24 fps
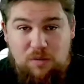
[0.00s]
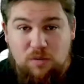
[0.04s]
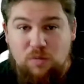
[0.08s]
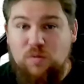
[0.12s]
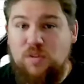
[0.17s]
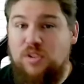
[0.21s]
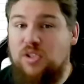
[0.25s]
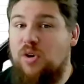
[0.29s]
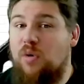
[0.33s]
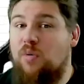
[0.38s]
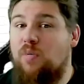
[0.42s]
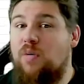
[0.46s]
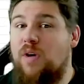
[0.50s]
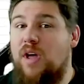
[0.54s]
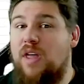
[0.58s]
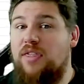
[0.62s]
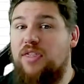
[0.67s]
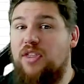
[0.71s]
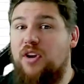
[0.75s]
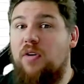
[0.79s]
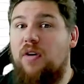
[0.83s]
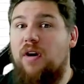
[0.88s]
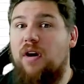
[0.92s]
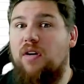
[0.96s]
So
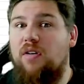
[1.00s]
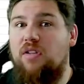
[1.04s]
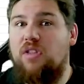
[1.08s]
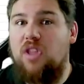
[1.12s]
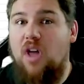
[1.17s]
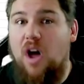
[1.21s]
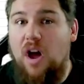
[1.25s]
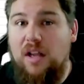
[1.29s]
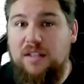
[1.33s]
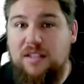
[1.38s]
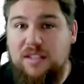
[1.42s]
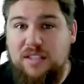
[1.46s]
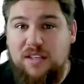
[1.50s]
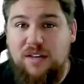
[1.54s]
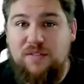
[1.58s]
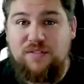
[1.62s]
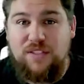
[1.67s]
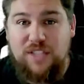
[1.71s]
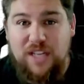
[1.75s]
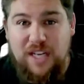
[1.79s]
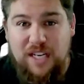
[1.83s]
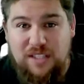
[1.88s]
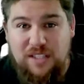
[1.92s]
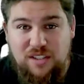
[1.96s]
there are lots of
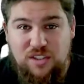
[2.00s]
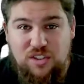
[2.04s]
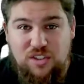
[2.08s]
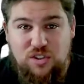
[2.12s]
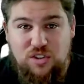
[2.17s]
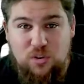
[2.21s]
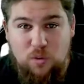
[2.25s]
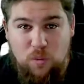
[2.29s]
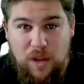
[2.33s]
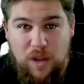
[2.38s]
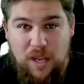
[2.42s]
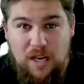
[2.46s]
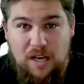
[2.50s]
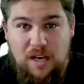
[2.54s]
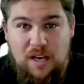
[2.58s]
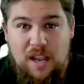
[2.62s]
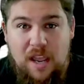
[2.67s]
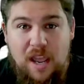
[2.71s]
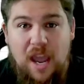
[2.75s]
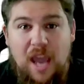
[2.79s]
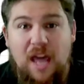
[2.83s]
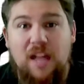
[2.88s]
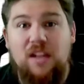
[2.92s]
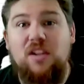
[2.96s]
chances to win
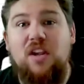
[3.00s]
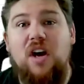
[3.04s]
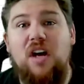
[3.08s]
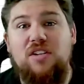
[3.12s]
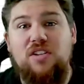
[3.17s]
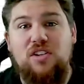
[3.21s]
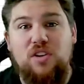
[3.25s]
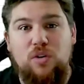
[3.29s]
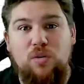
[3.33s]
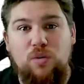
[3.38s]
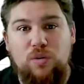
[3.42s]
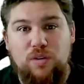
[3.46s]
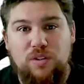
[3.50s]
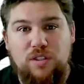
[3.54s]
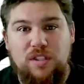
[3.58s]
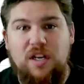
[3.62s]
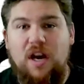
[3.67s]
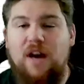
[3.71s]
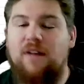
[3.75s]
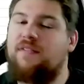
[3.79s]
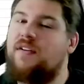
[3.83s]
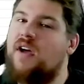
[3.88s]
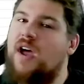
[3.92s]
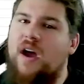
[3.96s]
and lots of cool
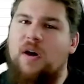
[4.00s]
stuff.